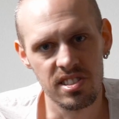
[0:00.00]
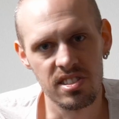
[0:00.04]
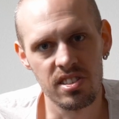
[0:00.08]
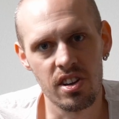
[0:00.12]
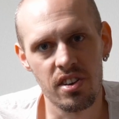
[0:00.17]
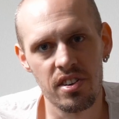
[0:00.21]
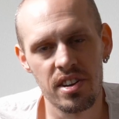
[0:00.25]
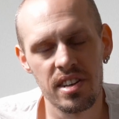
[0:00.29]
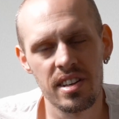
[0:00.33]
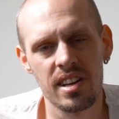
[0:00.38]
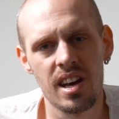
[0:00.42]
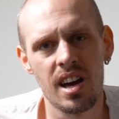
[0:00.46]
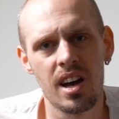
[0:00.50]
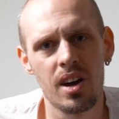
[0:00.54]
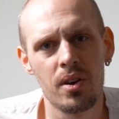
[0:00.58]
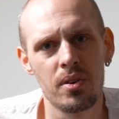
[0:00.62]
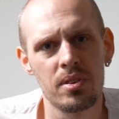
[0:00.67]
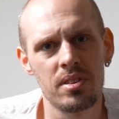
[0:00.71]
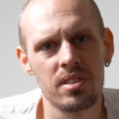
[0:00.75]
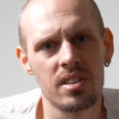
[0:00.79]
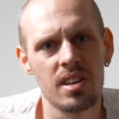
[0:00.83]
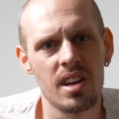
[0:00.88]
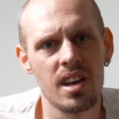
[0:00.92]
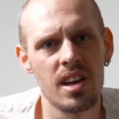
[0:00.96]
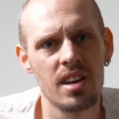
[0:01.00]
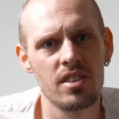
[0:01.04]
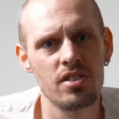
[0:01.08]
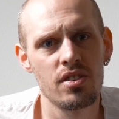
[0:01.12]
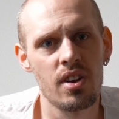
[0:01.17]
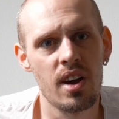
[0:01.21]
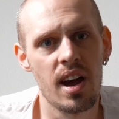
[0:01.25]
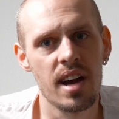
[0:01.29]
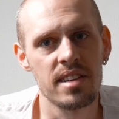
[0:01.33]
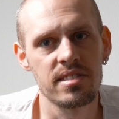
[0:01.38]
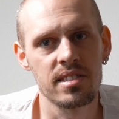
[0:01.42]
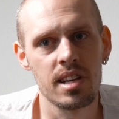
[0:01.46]
starting out and
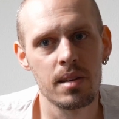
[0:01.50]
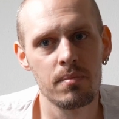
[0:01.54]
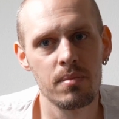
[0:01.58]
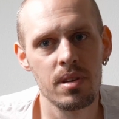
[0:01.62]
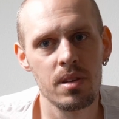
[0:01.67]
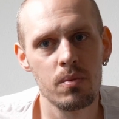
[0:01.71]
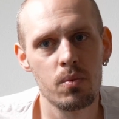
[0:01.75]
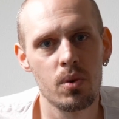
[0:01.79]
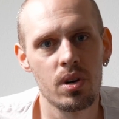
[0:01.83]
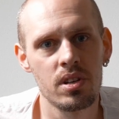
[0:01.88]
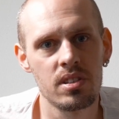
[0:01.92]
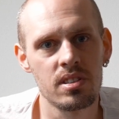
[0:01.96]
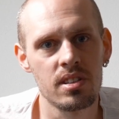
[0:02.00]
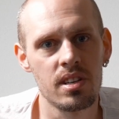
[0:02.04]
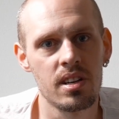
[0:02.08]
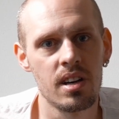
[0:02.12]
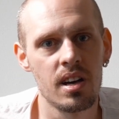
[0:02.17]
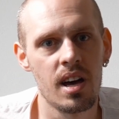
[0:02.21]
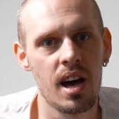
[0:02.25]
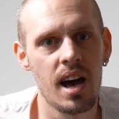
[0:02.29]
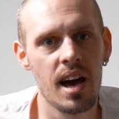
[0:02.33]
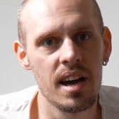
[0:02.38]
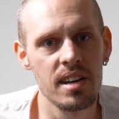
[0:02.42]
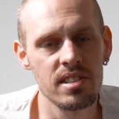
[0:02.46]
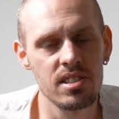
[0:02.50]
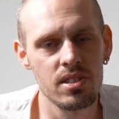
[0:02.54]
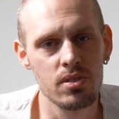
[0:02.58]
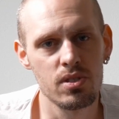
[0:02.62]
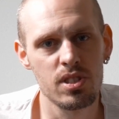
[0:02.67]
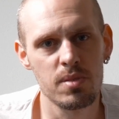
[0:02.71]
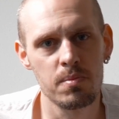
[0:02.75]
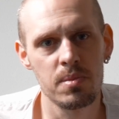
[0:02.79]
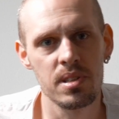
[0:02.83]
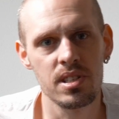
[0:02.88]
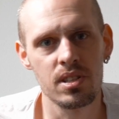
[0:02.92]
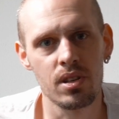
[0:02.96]
you're asking me what ISO
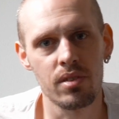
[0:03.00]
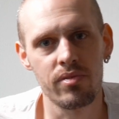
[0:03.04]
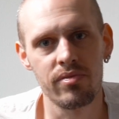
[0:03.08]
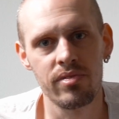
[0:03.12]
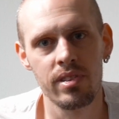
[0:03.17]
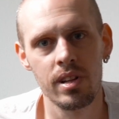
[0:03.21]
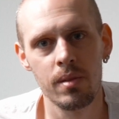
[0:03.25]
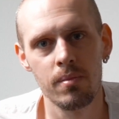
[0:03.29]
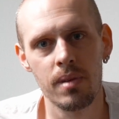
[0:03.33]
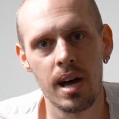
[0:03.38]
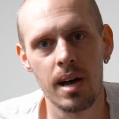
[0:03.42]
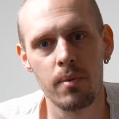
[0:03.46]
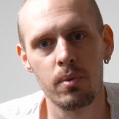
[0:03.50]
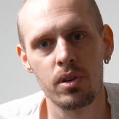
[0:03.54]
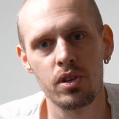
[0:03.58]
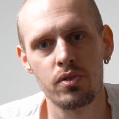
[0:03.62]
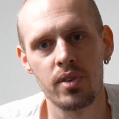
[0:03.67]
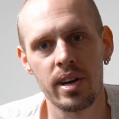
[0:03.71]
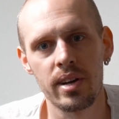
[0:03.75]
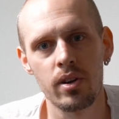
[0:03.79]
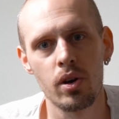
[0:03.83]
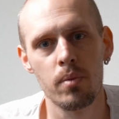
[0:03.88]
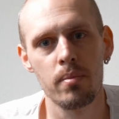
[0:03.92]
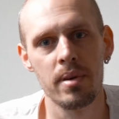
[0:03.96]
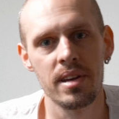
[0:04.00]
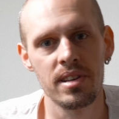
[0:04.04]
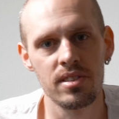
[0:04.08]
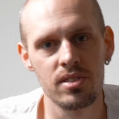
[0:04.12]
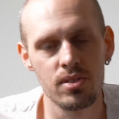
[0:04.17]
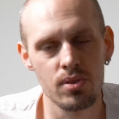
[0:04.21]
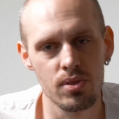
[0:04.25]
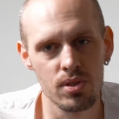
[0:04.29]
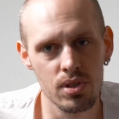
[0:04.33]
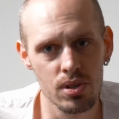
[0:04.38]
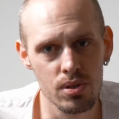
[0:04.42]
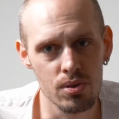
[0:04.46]
speed of film I would recommend
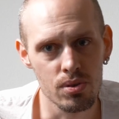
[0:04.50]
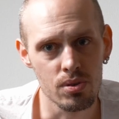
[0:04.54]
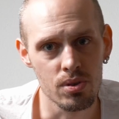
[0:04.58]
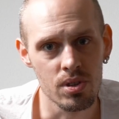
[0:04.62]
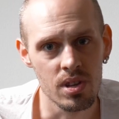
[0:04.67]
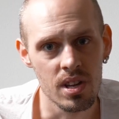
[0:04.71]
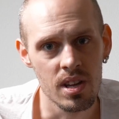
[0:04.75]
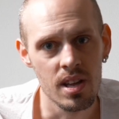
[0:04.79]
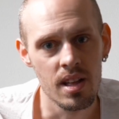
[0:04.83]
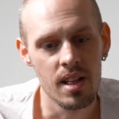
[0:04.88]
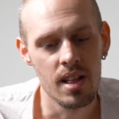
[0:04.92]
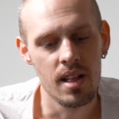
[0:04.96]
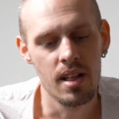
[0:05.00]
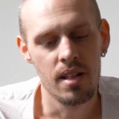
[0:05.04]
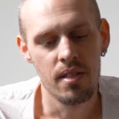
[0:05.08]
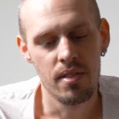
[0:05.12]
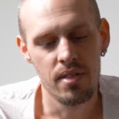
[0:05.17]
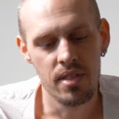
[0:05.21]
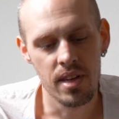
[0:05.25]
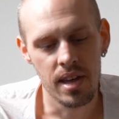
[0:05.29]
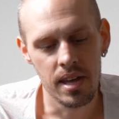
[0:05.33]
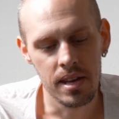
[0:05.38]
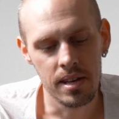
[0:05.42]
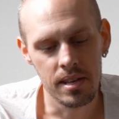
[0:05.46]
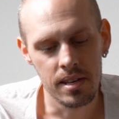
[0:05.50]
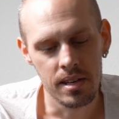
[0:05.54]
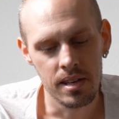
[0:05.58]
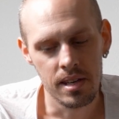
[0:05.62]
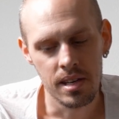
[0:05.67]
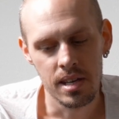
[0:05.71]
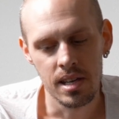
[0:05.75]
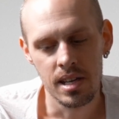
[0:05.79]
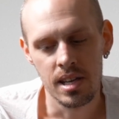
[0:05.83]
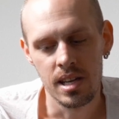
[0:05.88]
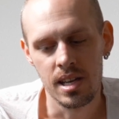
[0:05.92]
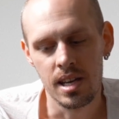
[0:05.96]
to you, then
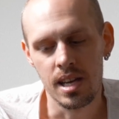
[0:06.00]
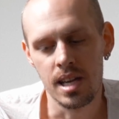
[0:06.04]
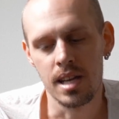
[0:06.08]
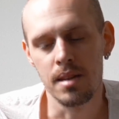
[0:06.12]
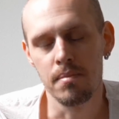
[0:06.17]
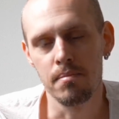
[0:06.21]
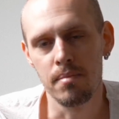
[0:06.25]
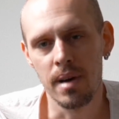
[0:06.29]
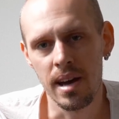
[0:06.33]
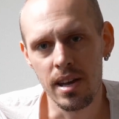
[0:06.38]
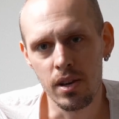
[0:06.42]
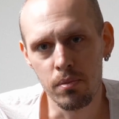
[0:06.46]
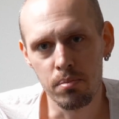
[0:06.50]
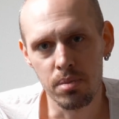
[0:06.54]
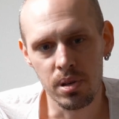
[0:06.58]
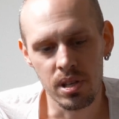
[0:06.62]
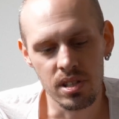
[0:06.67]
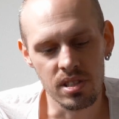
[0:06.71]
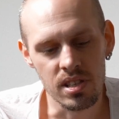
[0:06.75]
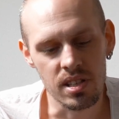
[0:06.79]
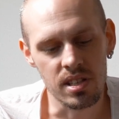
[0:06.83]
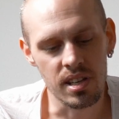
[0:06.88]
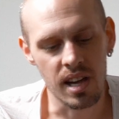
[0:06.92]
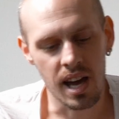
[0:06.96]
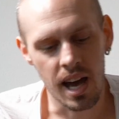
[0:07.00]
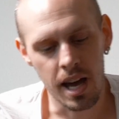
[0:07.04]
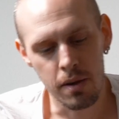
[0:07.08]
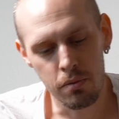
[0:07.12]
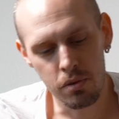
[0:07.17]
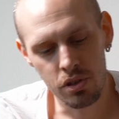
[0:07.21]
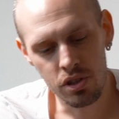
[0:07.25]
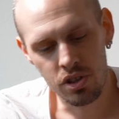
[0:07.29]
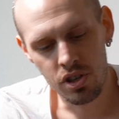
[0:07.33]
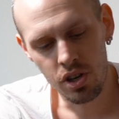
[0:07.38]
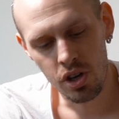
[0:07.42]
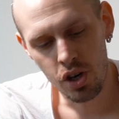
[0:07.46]
in my opinion I
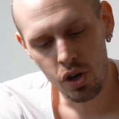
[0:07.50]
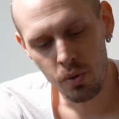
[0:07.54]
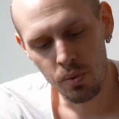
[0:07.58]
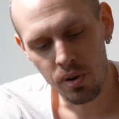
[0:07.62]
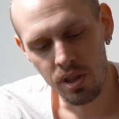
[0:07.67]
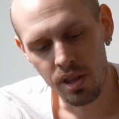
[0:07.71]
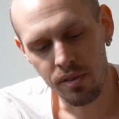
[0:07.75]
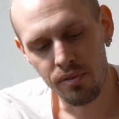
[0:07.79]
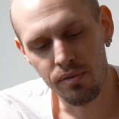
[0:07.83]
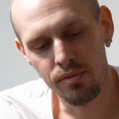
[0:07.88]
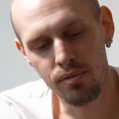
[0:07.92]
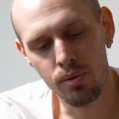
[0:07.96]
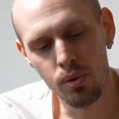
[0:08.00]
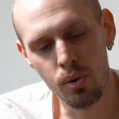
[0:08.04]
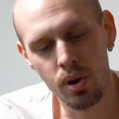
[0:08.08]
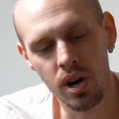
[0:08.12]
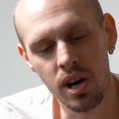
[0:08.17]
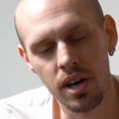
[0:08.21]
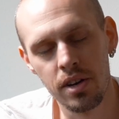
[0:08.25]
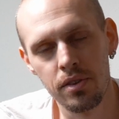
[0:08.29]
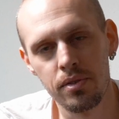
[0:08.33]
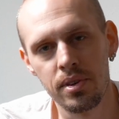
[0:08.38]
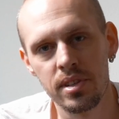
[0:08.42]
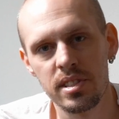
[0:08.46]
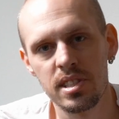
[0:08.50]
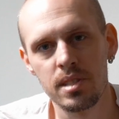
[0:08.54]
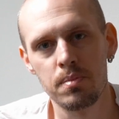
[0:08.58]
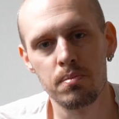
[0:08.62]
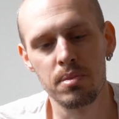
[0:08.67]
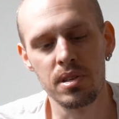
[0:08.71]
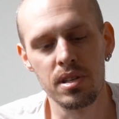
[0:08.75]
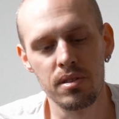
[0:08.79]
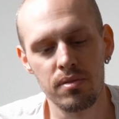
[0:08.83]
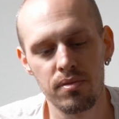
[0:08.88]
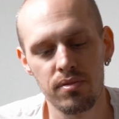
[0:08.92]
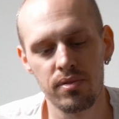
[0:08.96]
would go with a 400
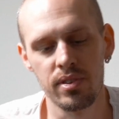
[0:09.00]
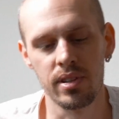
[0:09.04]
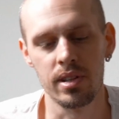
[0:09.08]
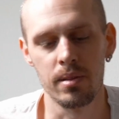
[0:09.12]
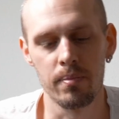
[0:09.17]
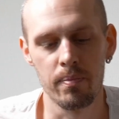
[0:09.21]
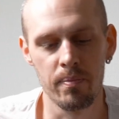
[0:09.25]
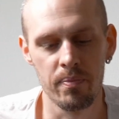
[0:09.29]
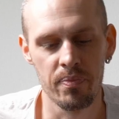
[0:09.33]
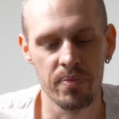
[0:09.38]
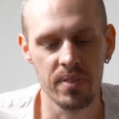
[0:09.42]
speed film.